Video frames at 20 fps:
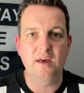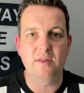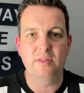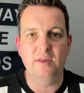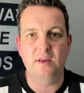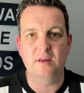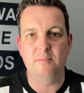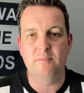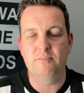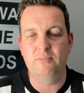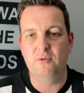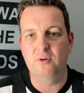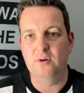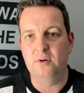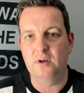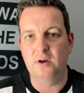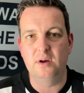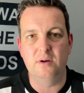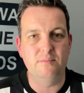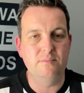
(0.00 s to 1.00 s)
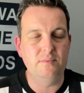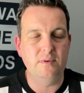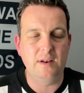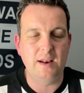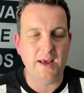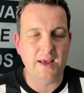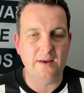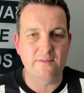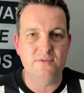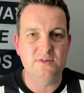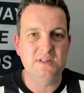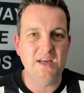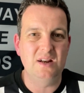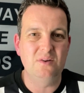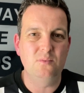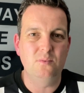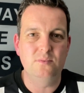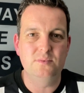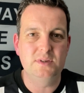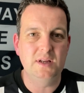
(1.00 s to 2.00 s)
I think Bruno, like I've said,
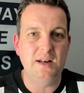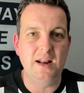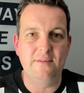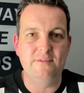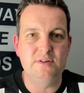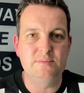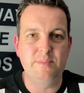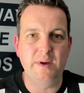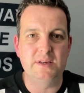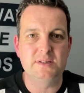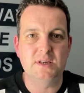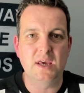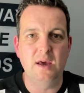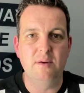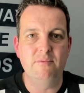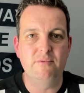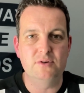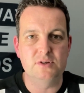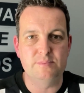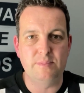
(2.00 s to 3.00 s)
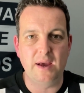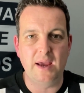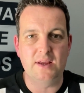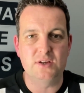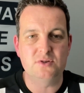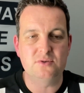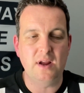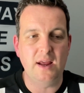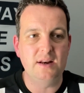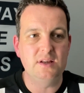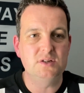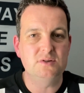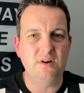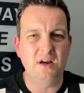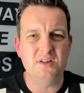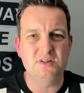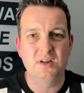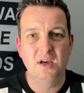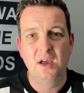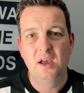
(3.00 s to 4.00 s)
didn't have his best game for us by any
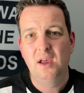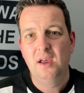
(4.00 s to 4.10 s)
stretch.